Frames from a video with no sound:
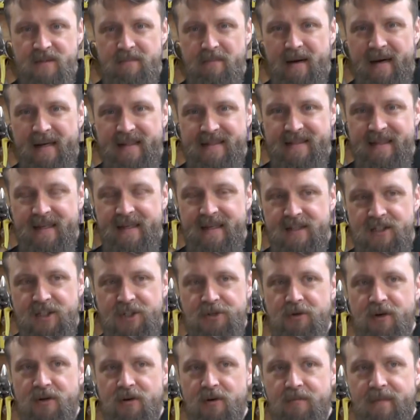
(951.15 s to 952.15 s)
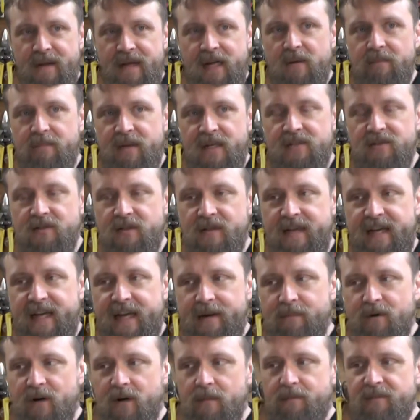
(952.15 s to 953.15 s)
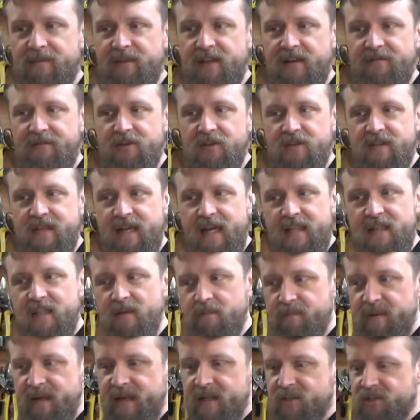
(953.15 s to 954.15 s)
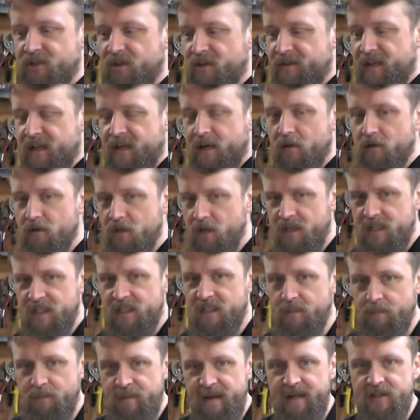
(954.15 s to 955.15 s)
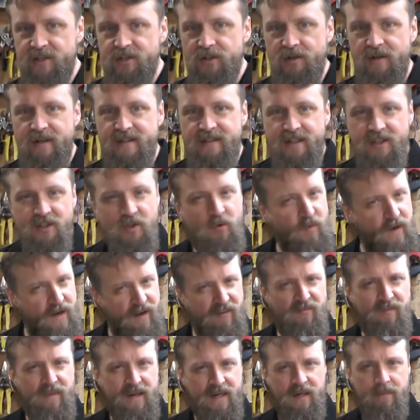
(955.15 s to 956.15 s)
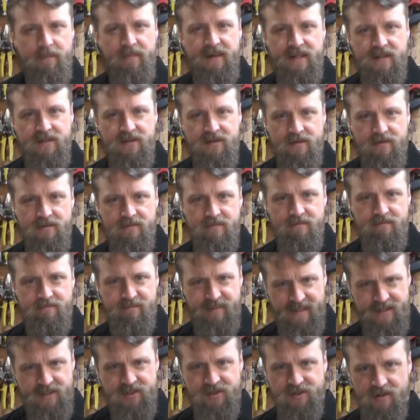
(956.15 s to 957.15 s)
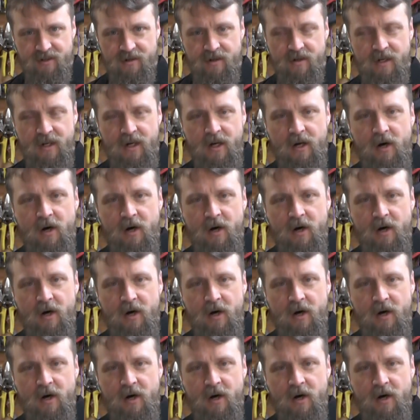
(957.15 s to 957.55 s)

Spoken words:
it might say a 200 megapixel camera, but then if you take the picture and then go look at the picture, it's a 12 megapixel picture.